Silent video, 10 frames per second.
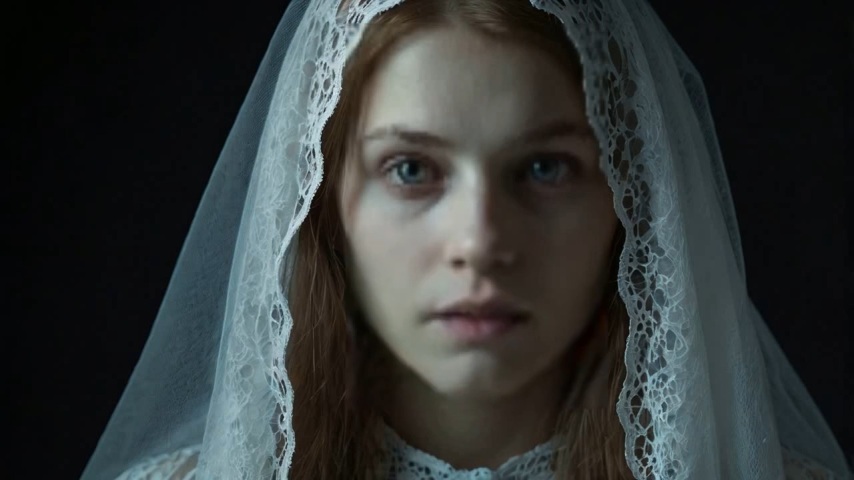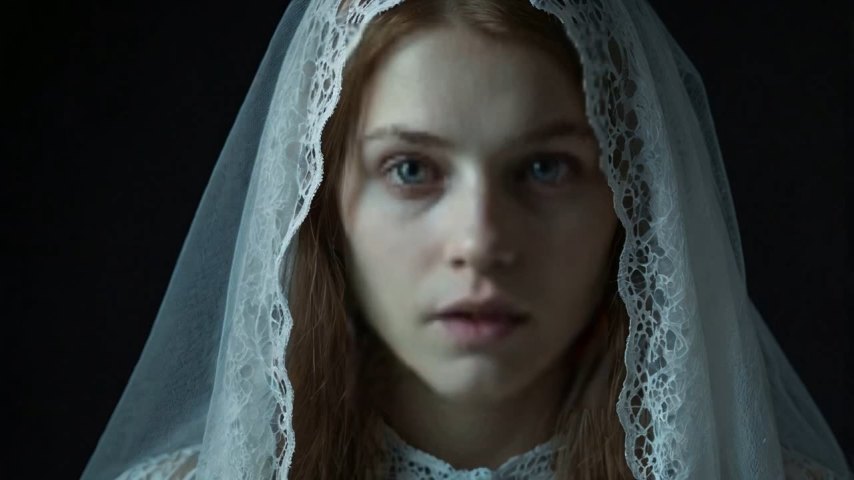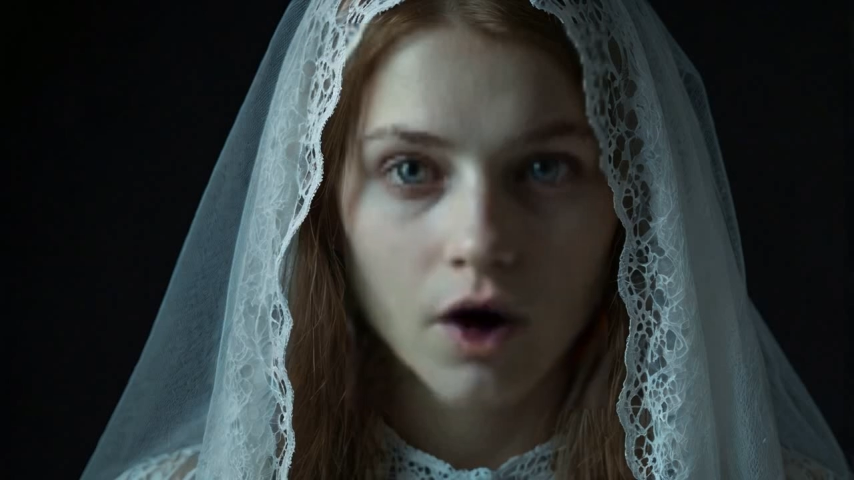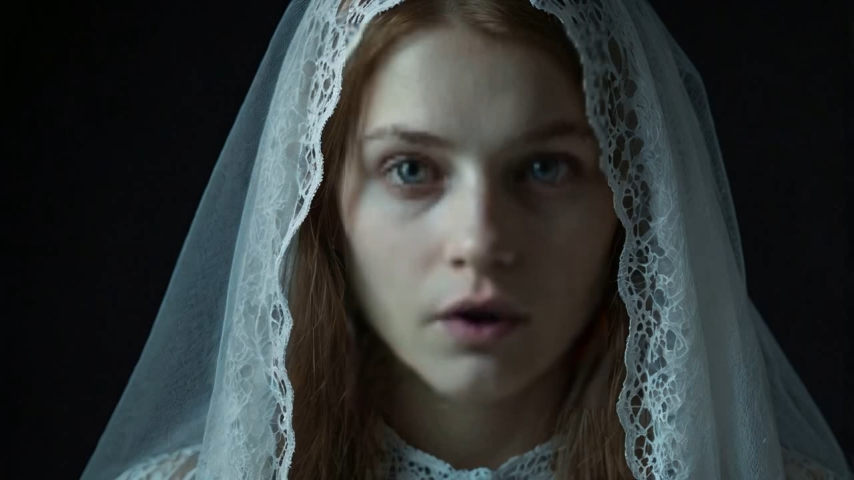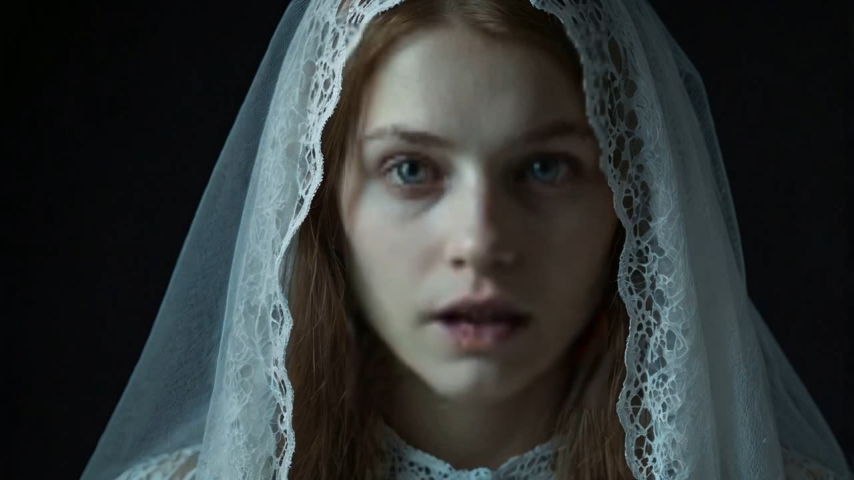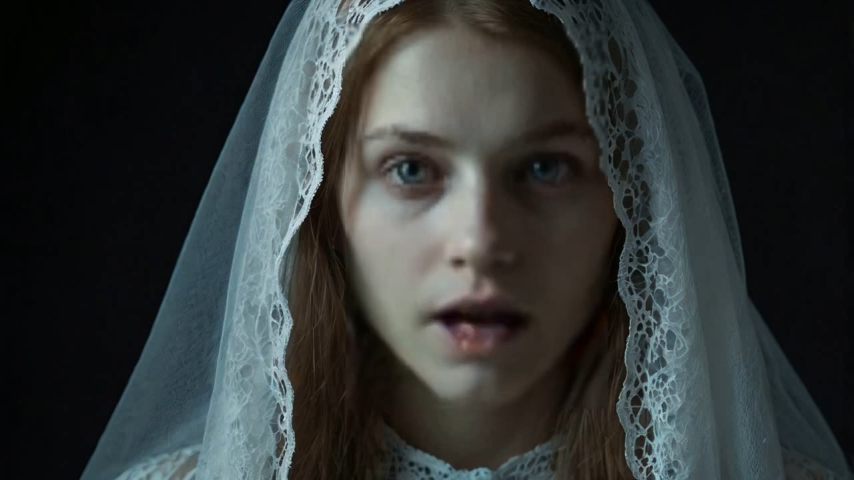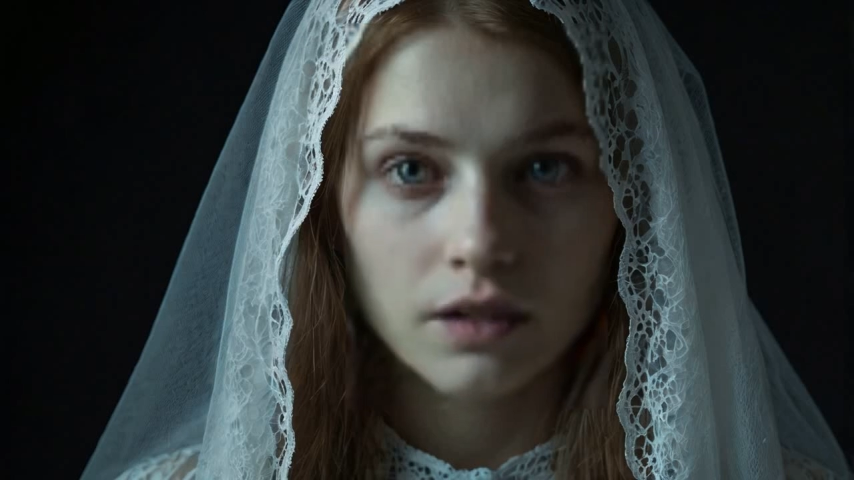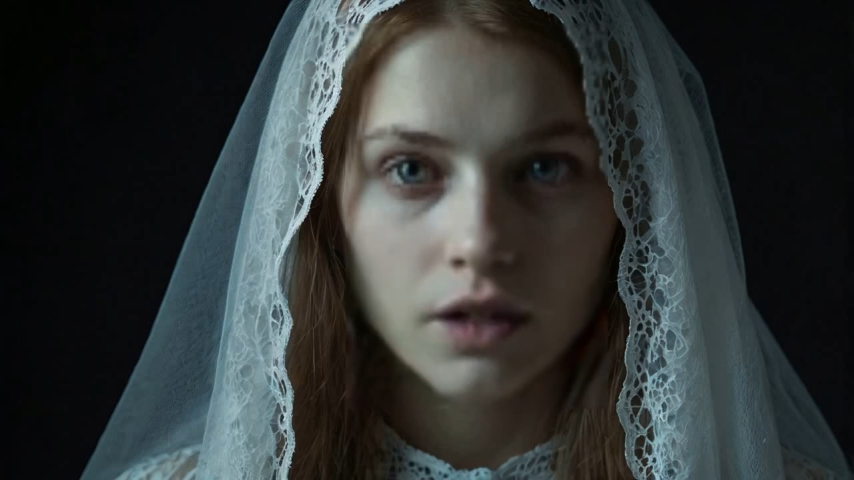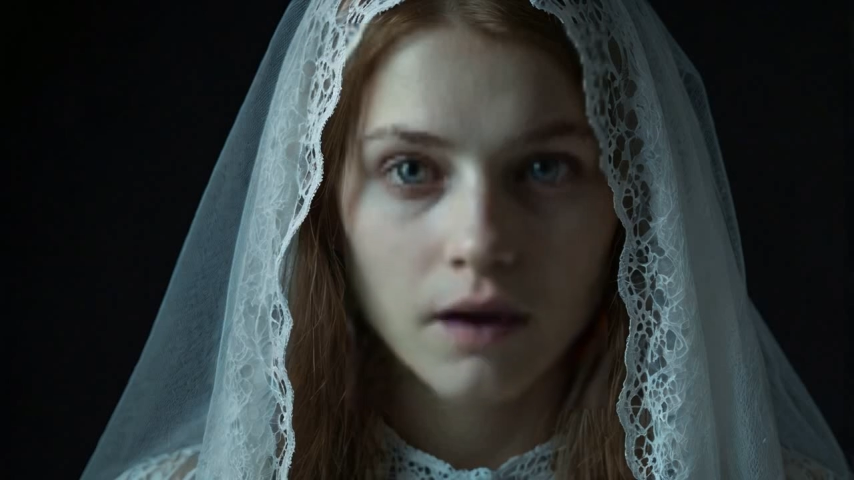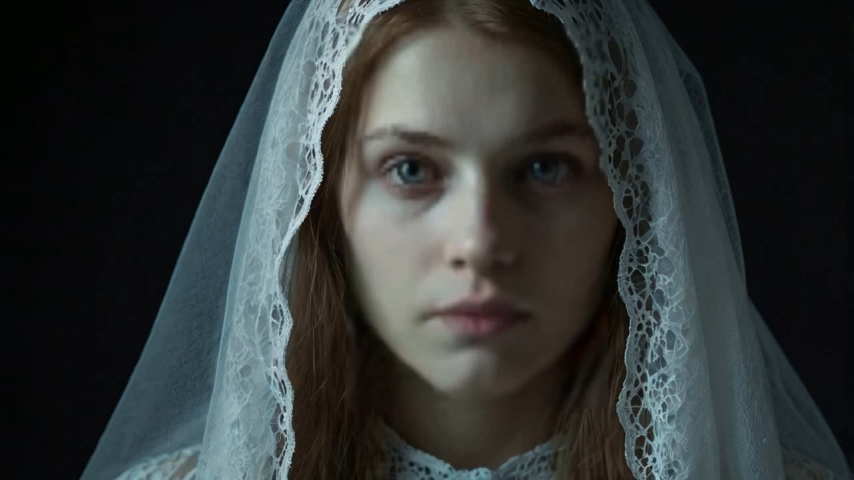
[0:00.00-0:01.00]
Holly
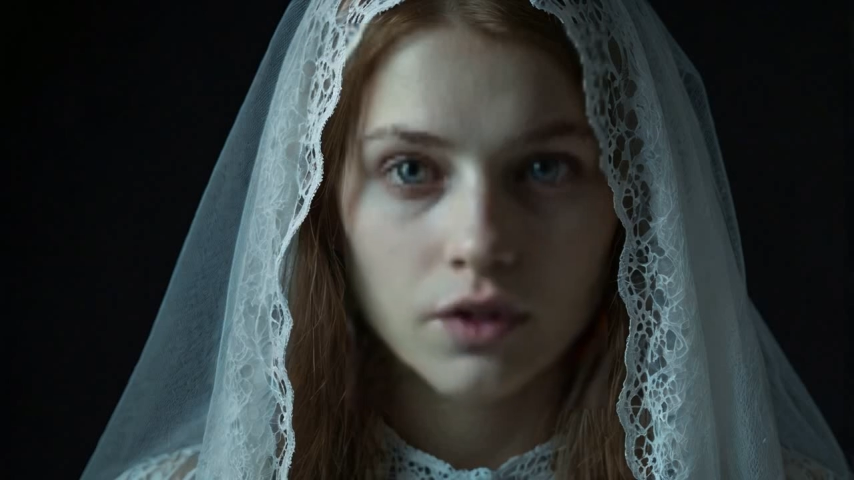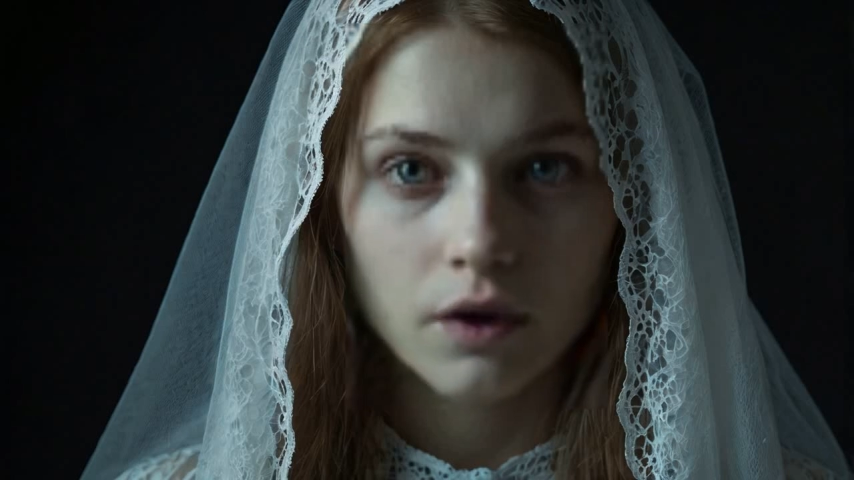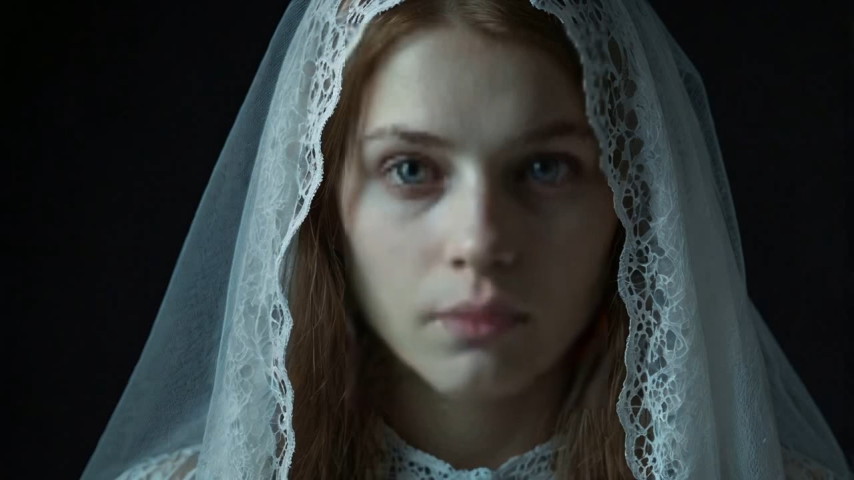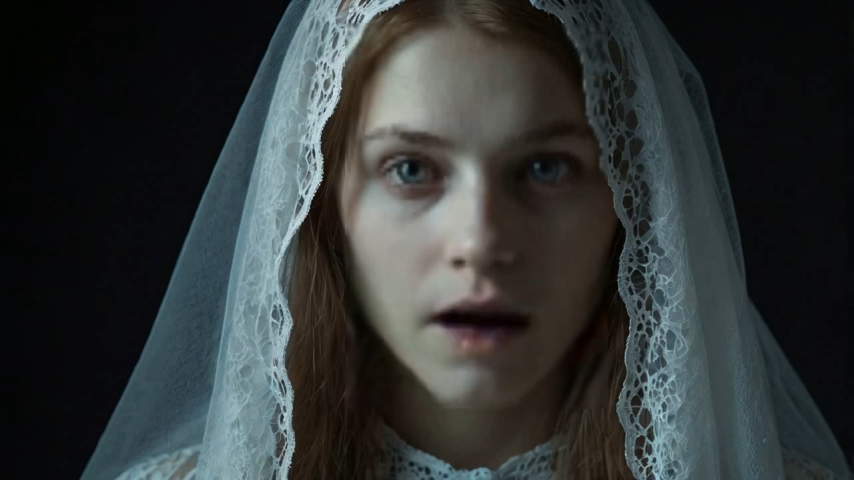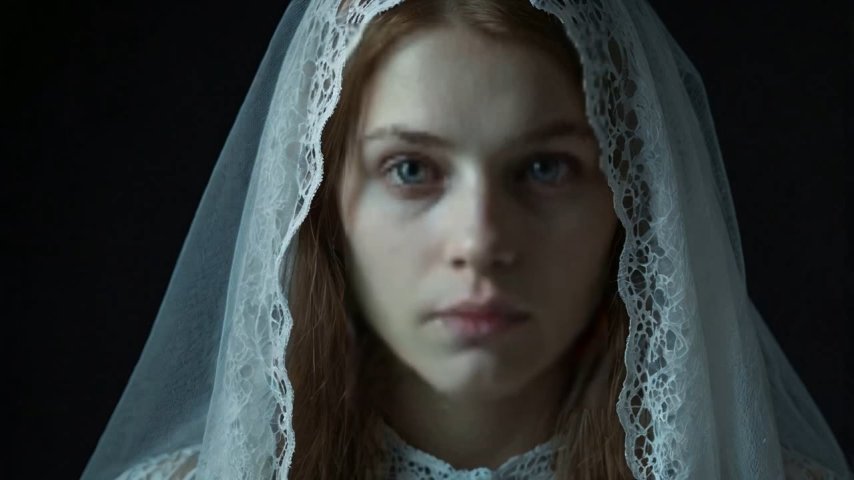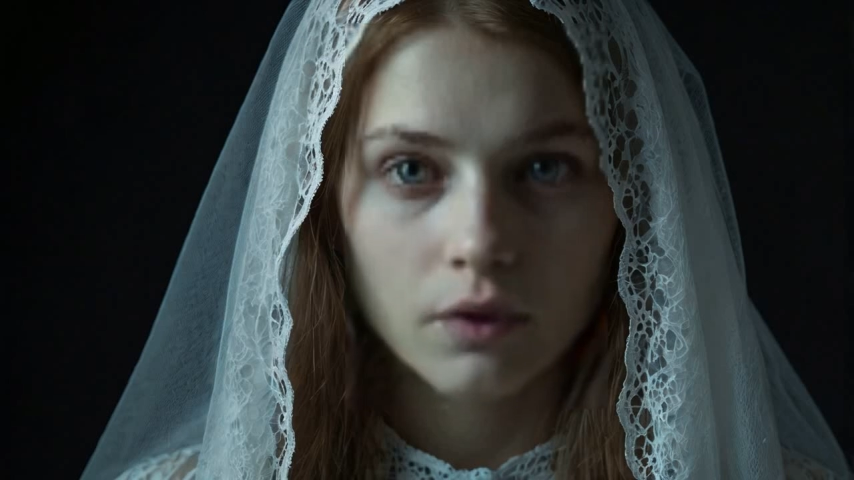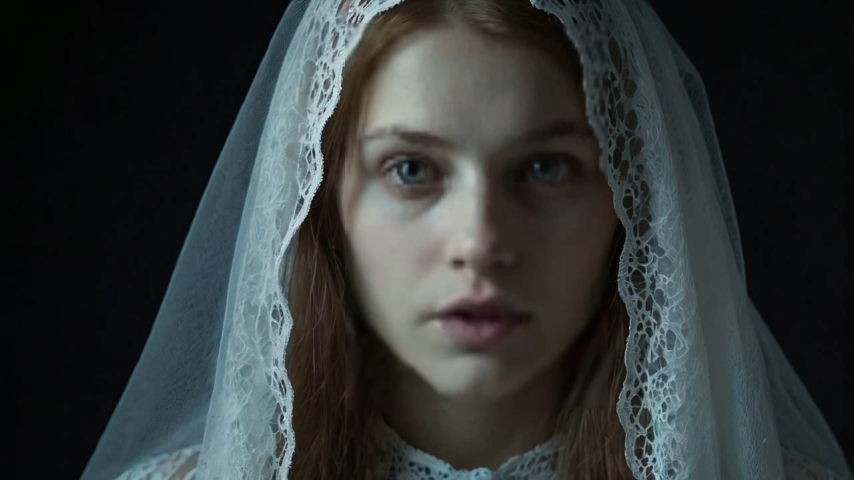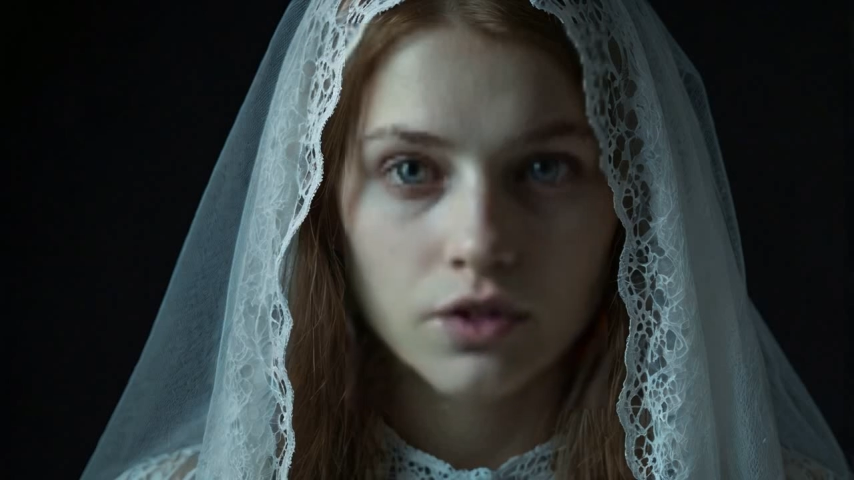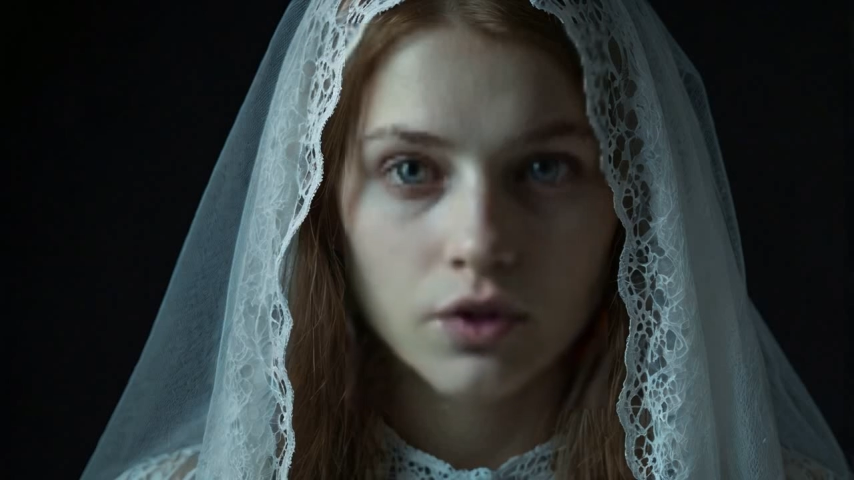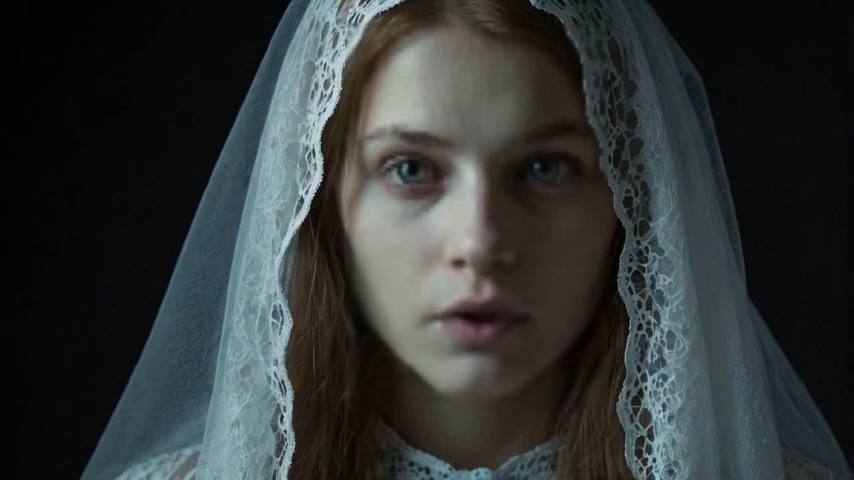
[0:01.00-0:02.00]
had come to unravel the
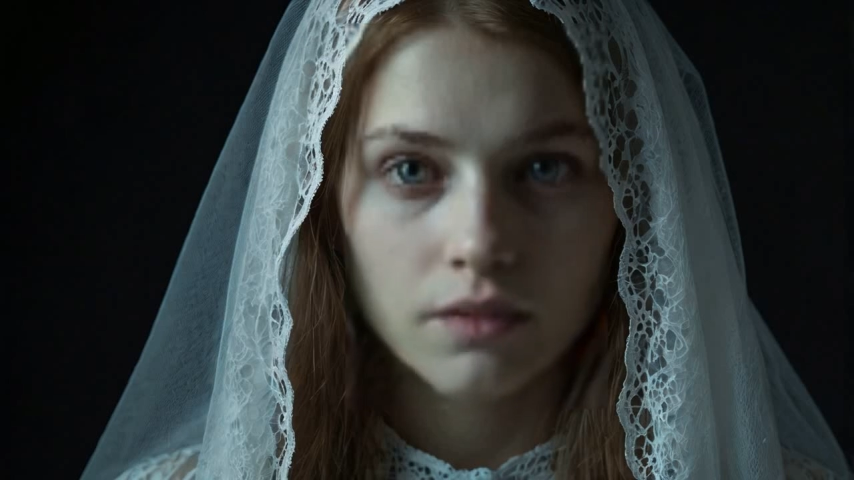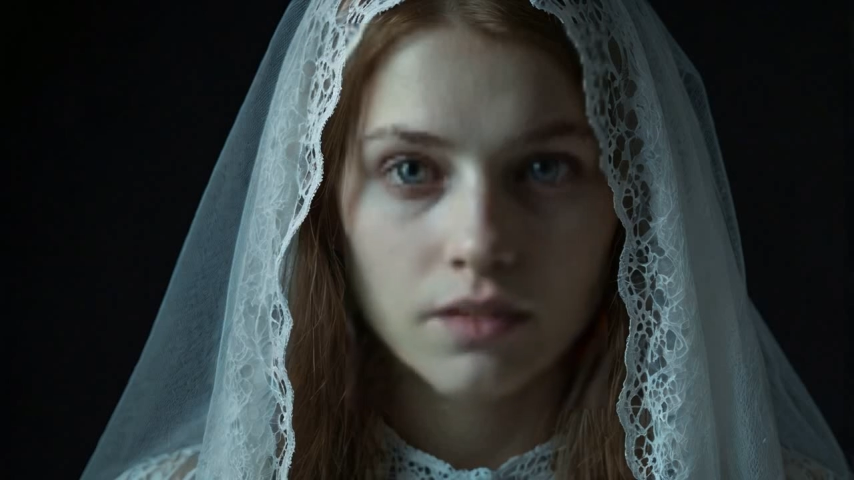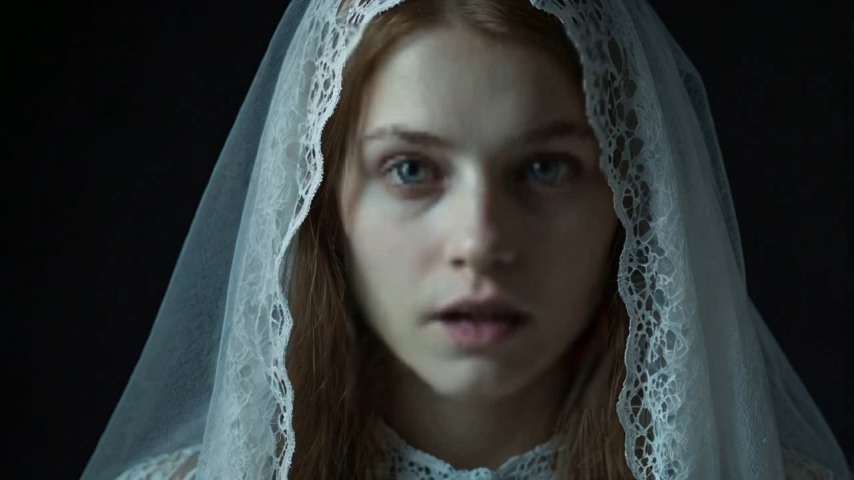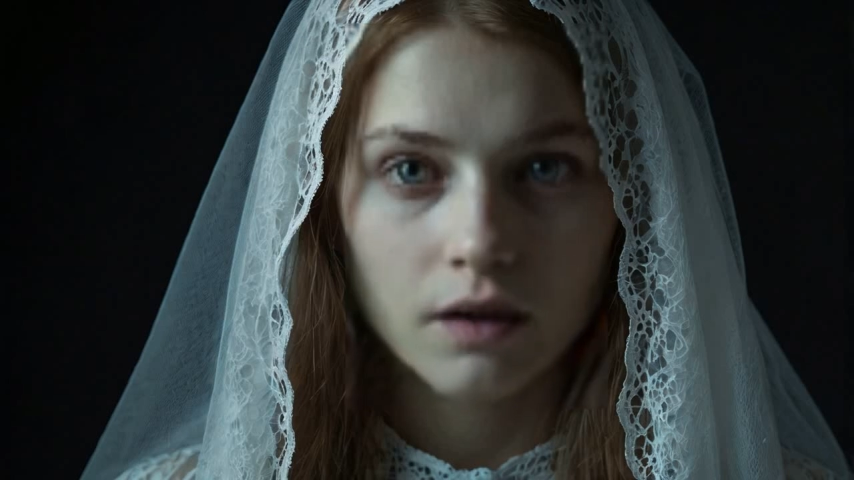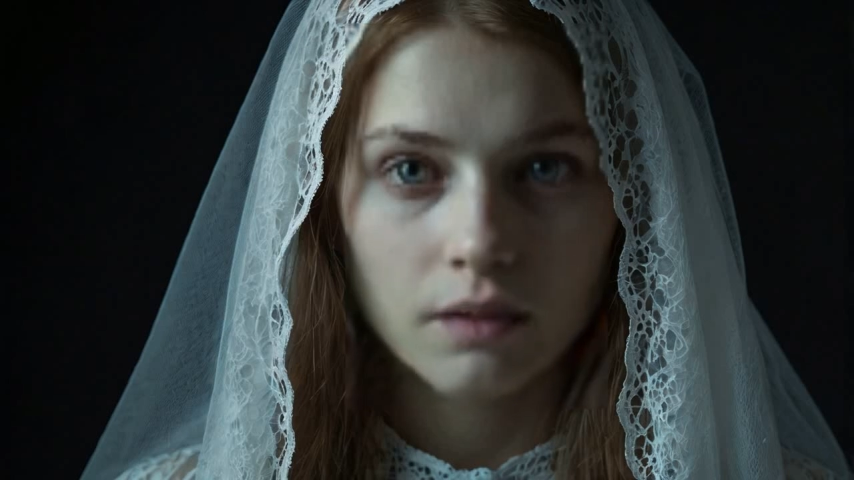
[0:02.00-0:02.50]
truth.